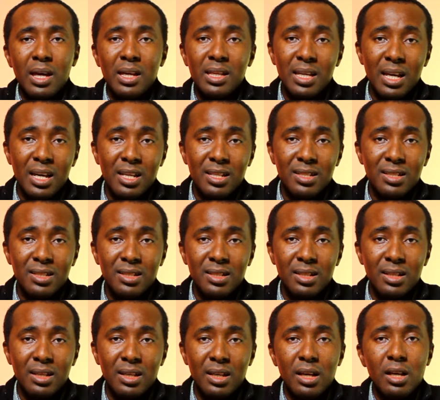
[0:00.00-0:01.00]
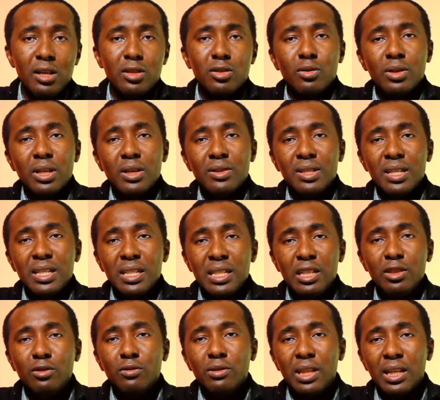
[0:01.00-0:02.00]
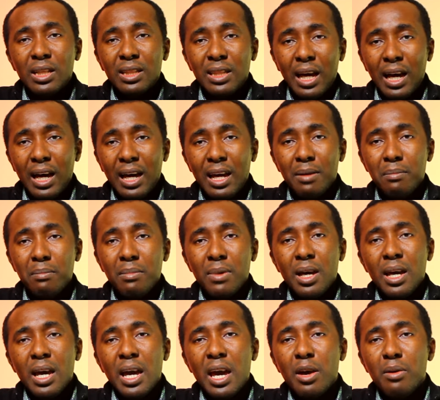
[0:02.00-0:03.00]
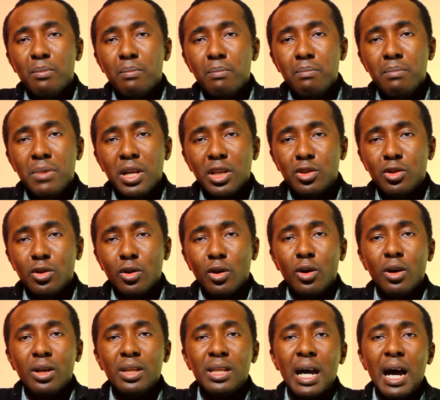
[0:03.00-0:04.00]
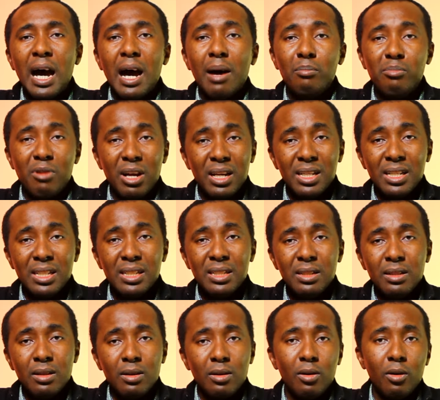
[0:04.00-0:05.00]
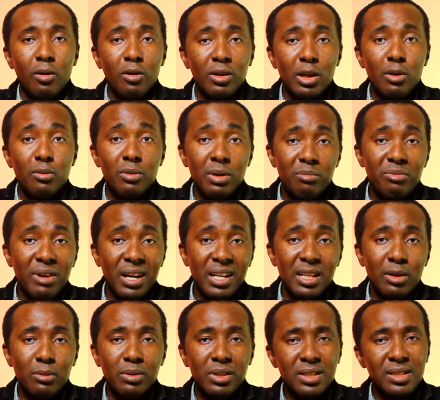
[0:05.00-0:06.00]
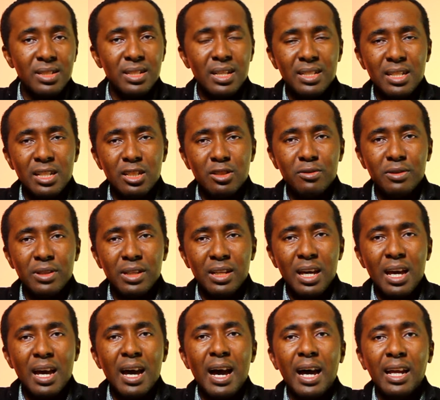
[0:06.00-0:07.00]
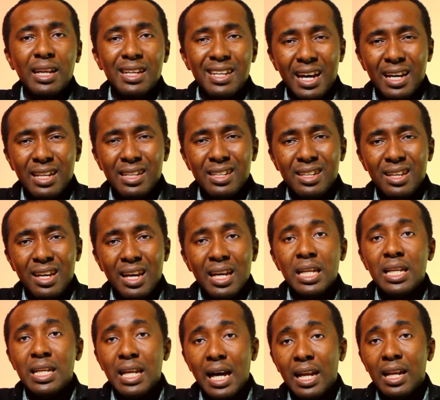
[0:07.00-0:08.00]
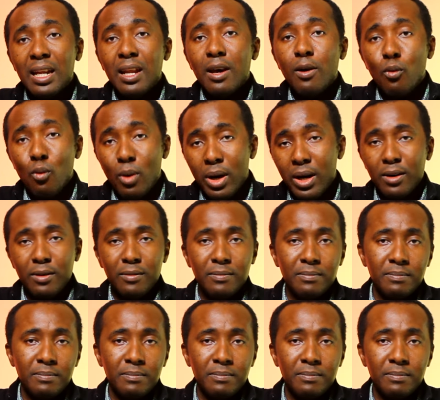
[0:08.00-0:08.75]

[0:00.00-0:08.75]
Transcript: Yes, so there's a need to take time and make sure that our branding or the rebranding which is necessary are done and done well.